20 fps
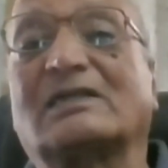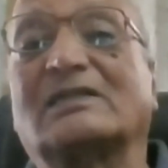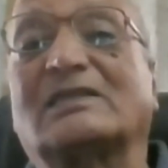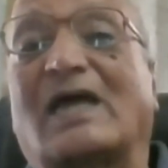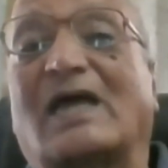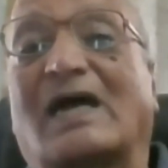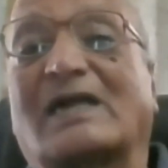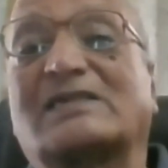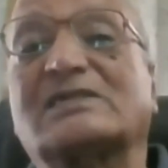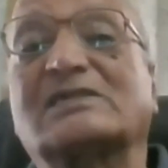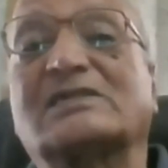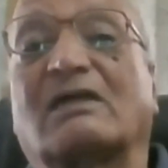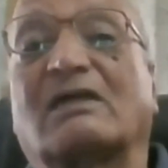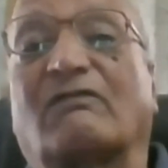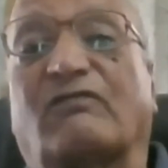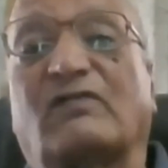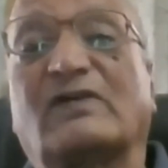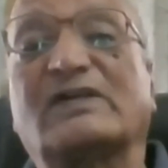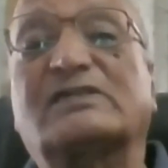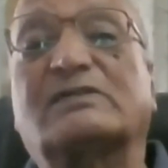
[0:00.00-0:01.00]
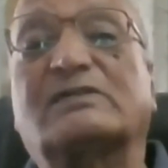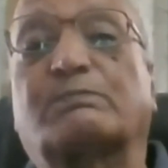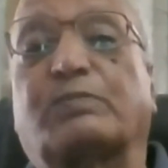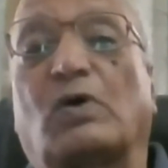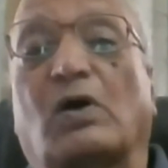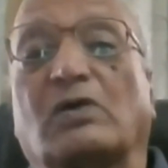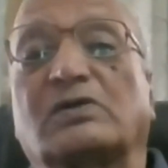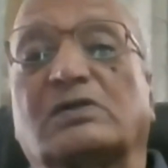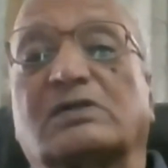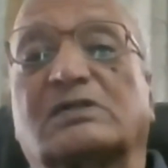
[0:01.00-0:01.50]
That is the first
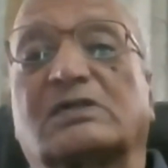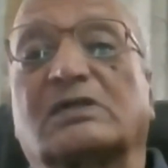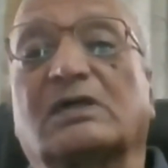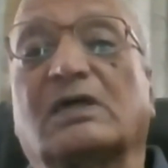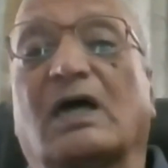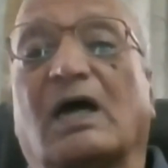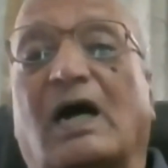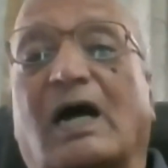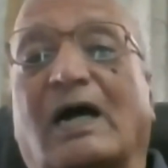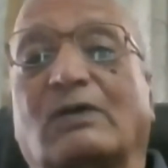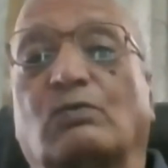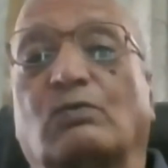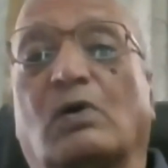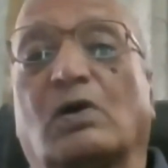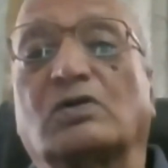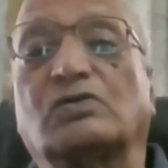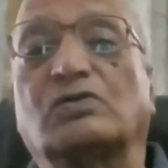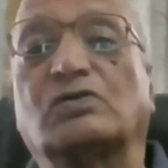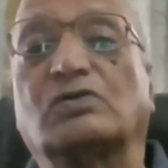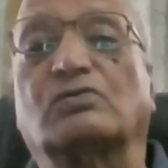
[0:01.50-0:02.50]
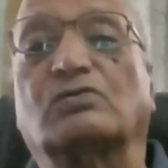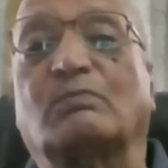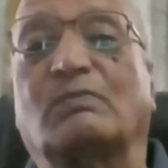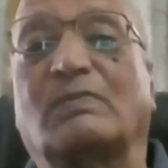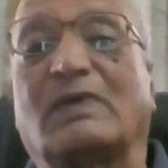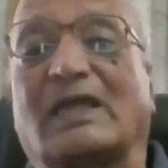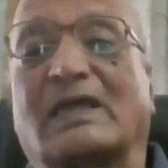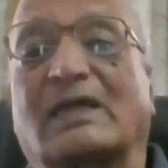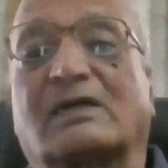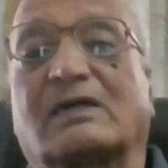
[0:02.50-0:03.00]
point I want to
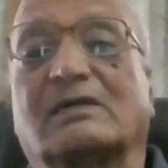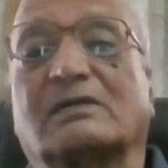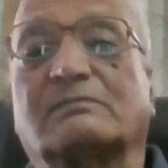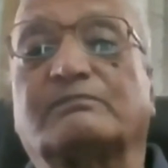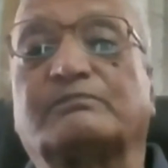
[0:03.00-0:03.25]
make.